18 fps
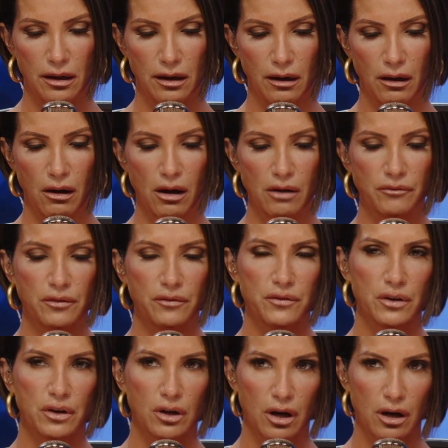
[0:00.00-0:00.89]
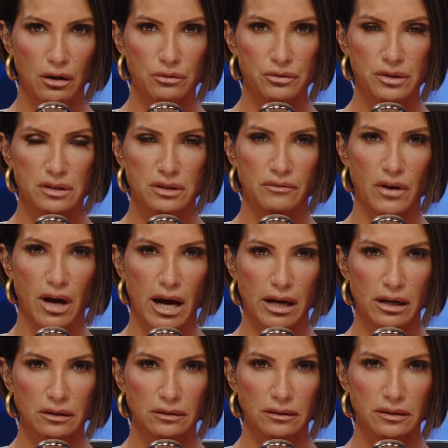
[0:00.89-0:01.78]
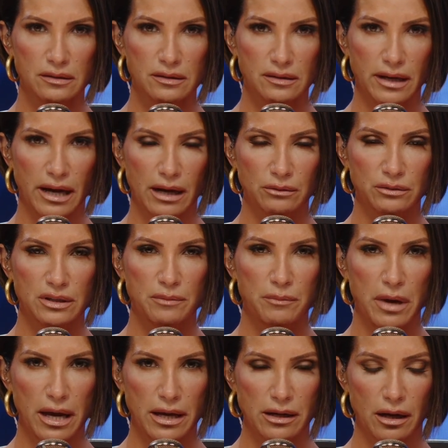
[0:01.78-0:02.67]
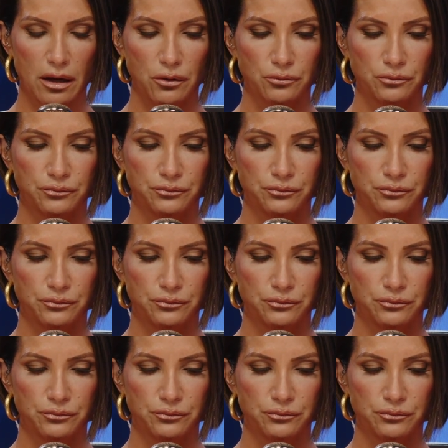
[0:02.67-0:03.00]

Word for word: off of the coast of Ireland's County Mayo.